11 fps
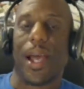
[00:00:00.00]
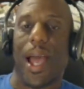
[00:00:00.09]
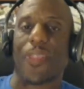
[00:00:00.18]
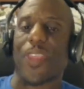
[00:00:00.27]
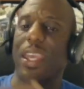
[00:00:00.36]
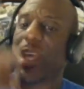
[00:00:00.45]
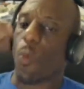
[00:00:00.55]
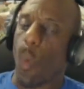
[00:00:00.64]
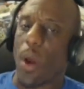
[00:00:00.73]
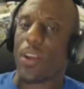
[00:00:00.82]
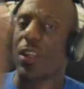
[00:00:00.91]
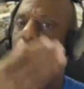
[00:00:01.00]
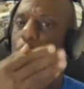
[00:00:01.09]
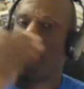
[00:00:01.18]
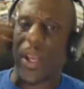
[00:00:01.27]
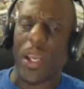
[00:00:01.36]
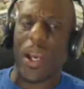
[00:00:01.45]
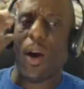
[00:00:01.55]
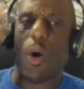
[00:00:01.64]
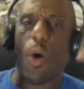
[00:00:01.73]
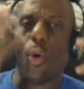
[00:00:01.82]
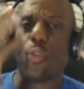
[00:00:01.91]
I think it wanted to bring a
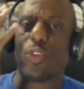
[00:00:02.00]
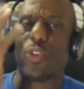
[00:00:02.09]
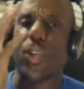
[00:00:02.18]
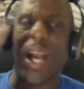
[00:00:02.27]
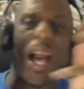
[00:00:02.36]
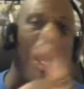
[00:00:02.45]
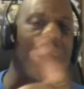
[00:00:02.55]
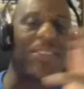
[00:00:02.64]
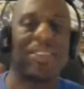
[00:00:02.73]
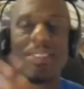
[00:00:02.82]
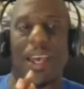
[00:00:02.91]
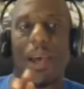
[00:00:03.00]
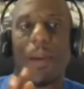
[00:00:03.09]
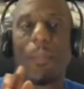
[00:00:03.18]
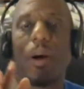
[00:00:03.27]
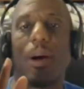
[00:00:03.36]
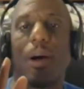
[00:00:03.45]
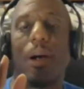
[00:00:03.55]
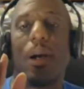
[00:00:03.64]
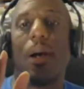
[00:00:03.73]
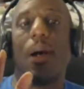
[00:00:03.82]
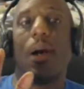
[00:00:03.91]
whole new concept
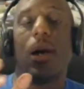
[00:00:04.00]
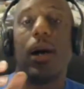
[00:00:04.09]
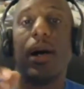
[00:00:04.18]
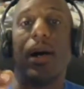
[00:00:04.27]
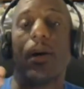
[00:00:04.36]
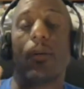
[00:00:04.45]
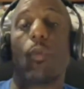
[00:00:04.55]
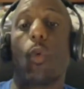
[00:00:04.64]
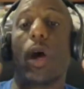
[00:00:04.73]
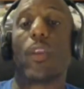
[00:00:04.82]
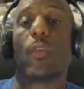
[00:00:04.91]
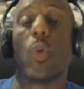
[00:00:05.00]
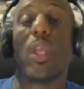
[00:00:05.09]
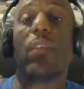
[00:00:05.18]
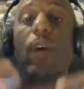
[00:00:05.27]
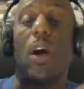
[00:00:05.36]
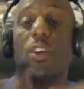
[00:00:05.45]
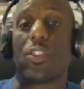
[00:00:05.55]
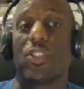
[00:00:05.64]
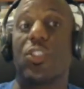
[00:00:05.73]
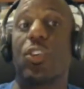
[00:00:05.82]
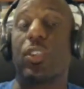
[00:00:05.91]
of what we've
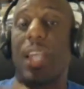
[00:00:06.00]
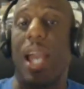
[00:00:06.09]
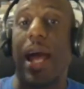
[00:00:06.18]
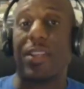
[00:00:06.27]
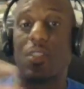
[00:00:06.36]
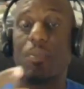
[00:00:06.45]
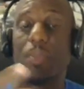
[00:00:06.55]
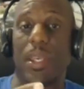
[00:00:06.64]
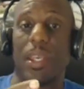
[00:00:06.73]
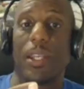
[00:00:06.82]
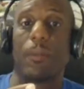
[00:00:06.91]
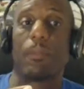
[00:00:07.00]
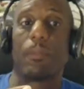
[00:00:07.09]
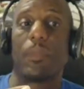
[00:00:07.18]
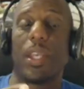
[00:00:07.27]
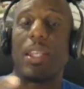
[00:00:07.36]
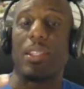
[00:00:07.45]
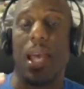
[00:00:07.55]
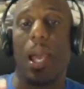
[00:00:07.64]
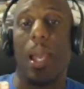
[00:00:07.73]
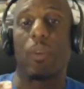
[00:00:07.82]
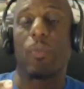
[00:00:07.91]
understood God to be in
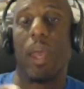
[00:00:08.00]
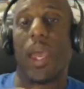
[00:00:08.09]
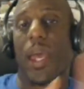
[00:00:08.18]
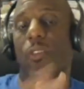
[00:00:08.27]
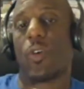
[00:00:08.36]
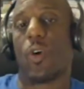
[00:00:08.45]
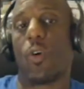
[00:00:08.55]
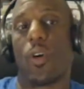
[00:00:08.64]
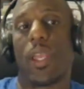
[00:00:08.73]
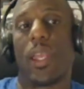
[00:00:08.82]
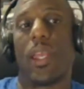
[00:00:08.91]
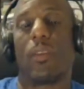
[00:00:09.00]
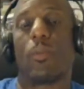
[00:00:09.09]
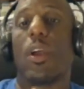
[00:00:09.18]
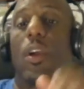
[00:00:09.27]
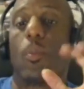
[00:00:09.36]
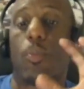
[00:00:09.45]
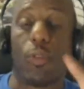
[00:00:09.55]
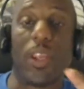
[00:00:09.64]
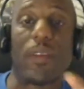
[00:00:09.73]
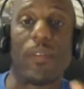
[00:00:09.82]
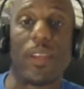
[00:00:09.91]
times past or in
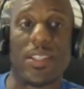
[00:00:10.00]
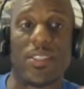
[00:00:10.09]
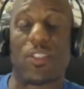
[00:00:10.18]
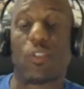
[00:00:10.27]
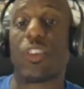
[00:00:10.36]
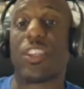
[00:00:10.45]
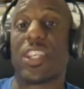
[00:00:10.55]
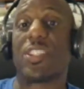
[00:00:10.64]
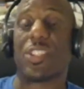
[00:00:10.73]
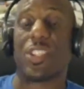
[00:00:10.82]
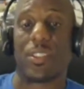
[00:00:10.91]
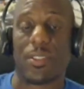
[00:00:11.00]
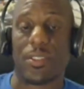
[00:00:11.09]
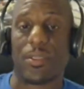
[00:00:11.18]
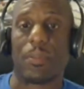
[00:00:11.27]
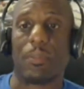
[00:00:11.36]
previous traditions,